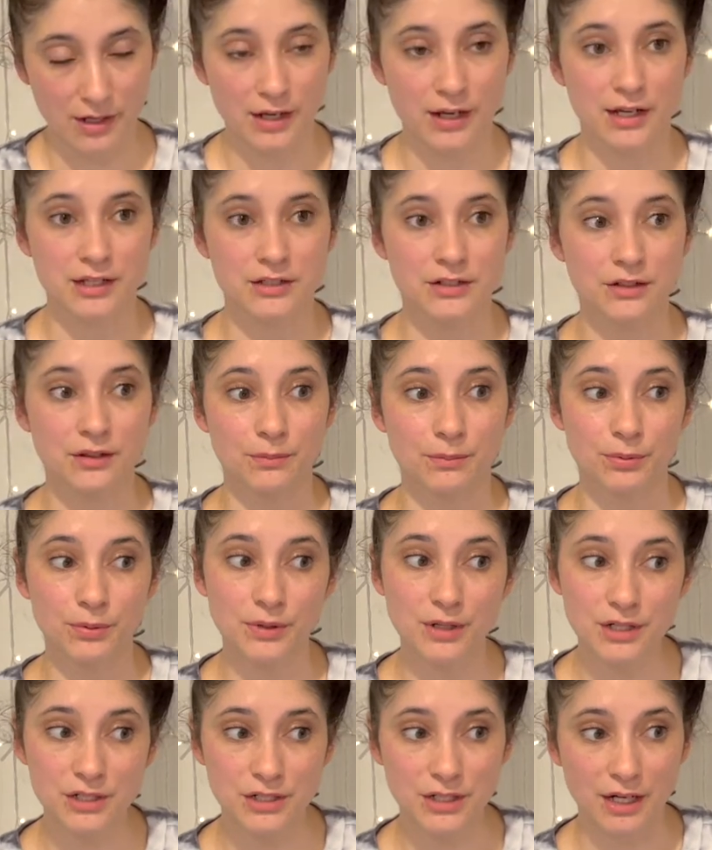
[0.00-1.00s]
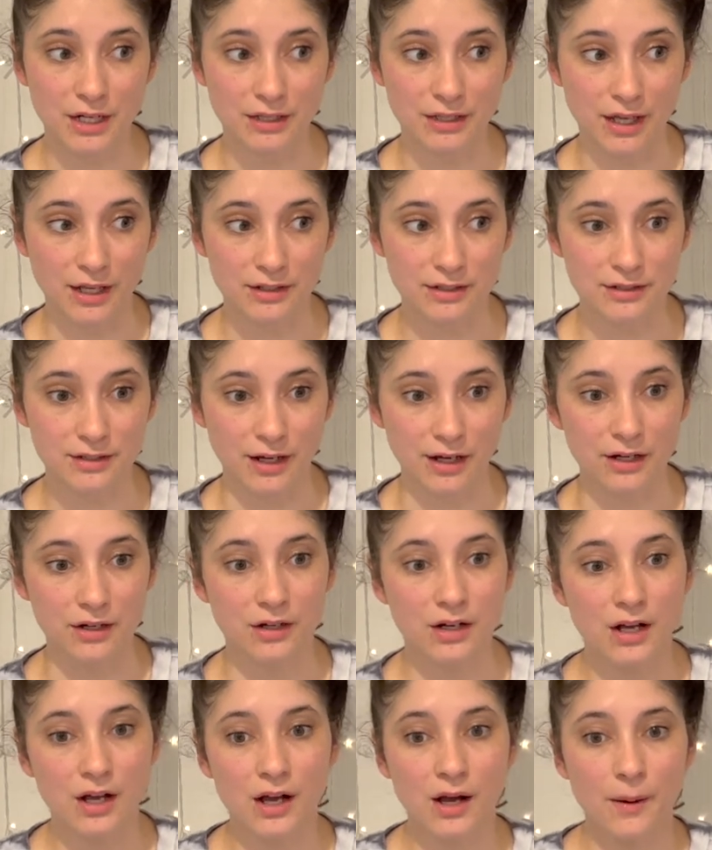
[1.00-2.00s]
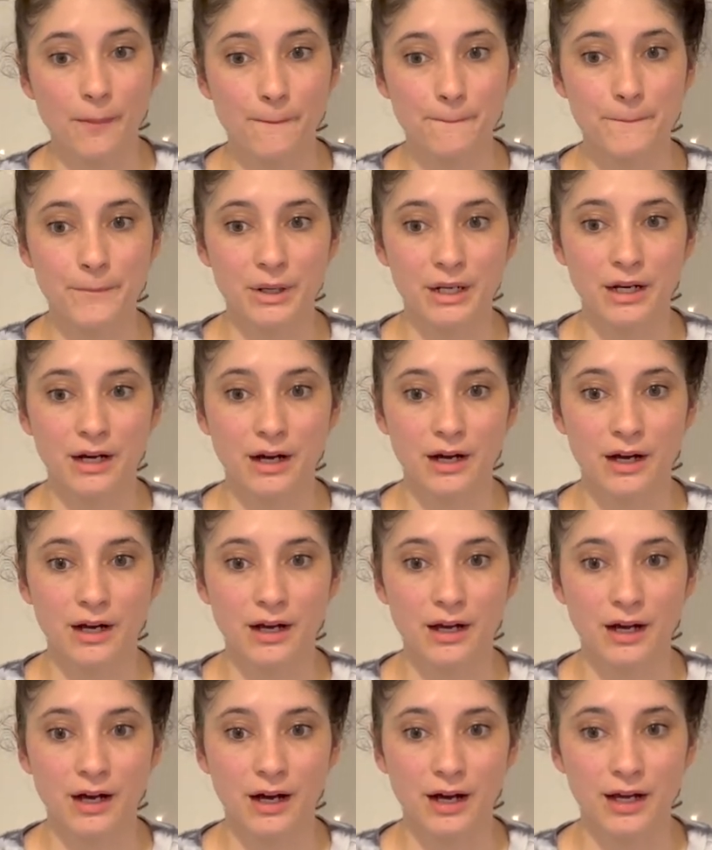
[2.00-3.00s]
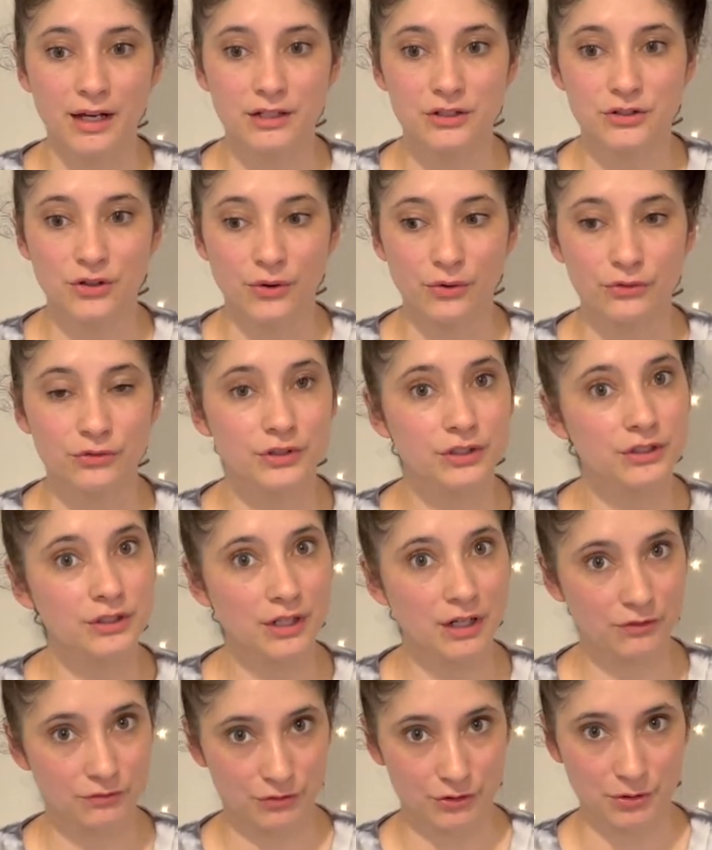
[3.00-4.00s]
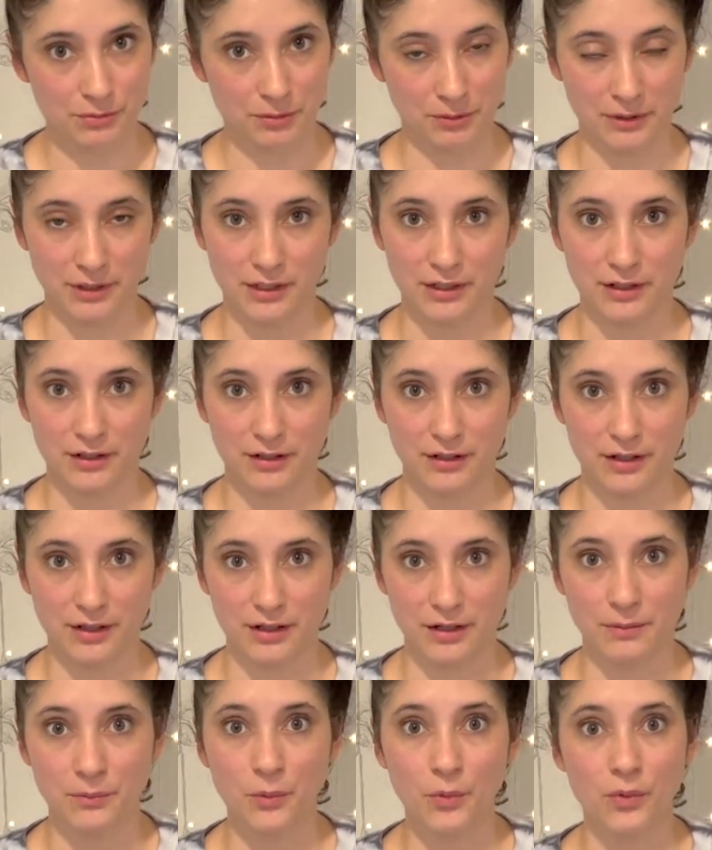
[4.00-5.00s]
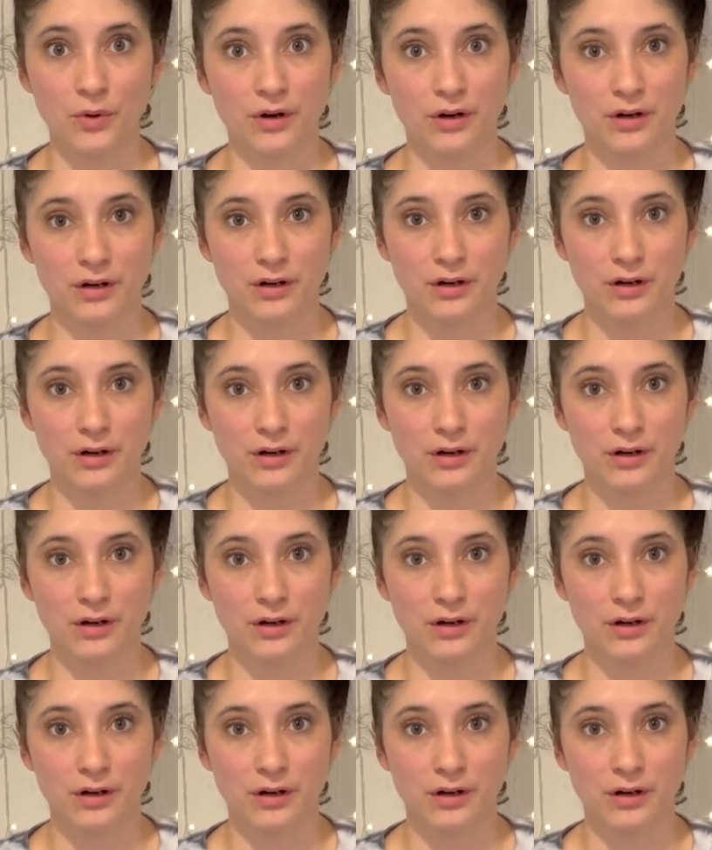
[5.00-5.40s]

I still appreciate that style, but I don't feel comfortable in it anymore.